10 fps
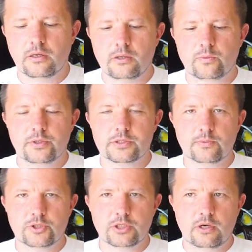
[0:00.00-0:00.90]
it will
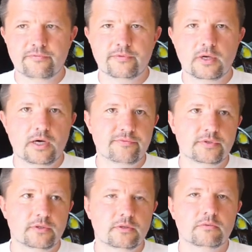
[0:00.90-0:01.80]
switch off
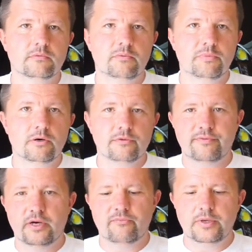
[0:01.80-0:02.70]
after about
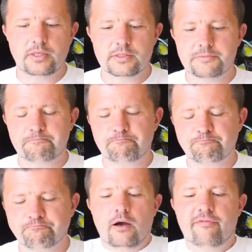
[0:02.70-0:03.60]
5 minutes.
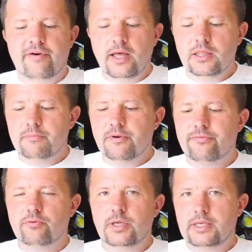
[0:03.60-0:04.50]
File number
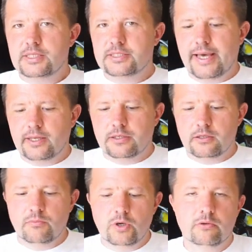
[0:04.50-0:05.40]
3 is
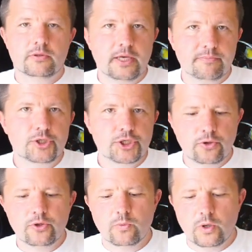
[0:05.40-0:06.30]
tactical mode. Let me
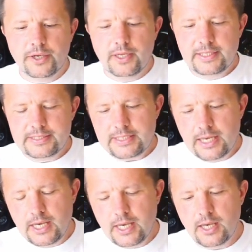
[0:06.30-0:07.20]
show you what it is.
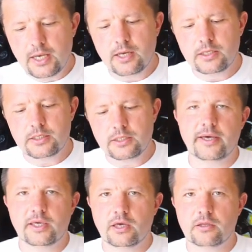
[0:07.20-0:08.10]

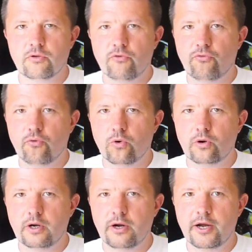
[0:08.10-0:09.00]
Again,
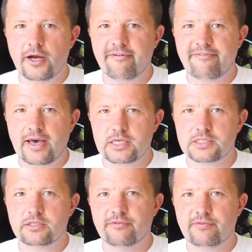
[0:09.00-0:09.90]
4
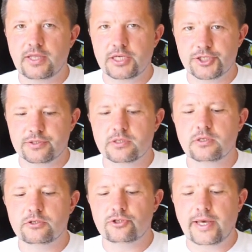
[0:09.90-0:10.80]
fast flashes
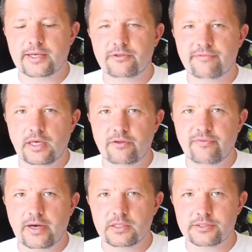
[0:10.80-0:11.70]
to activate
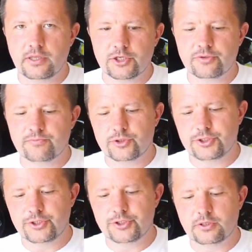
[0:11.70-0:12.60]
file selection
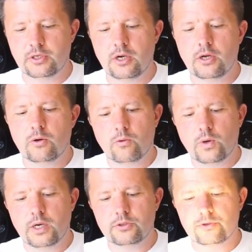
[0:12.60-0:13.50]
procedure.
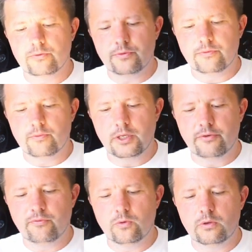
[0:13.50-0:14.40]
1, 2, 3,
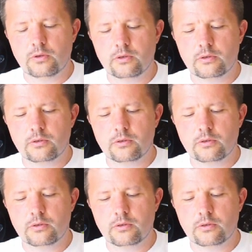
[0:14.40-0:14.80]
4,